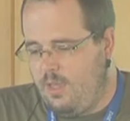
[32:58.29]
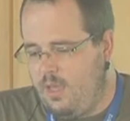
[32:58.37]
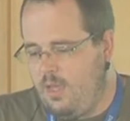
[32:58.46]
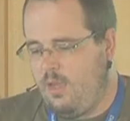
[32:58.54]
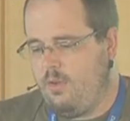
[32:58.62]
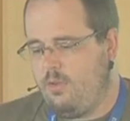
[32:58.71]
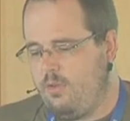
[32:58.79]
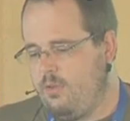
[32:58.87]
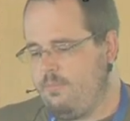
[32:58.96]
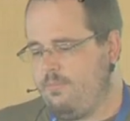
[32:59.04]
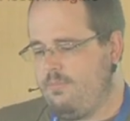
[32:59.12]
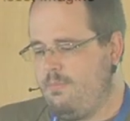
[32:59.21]
are
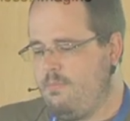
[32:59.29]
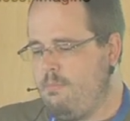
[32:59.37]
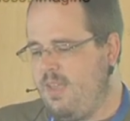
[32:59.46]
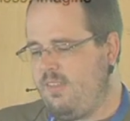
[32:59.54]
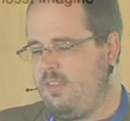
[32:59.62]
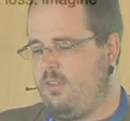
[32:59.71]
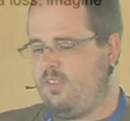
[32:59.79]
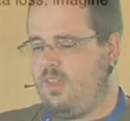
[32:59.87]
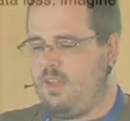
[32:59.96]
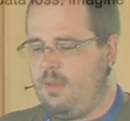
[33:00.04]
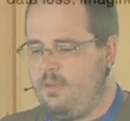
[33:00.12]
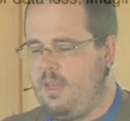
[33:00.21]
messy to
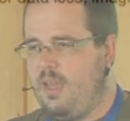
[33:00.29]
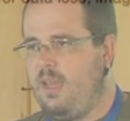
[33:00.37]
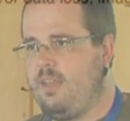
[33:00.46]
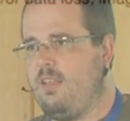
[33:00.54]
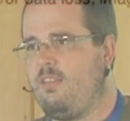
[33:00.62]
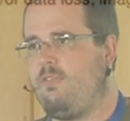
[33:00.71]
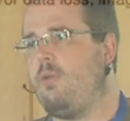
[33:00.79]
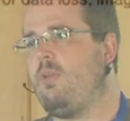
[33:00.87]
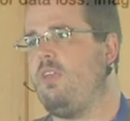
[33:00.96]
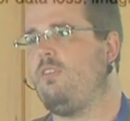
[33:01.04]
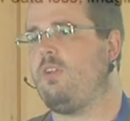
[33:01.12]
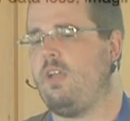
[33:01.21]
set up, and it's very
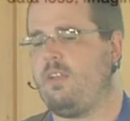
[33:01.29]
easy to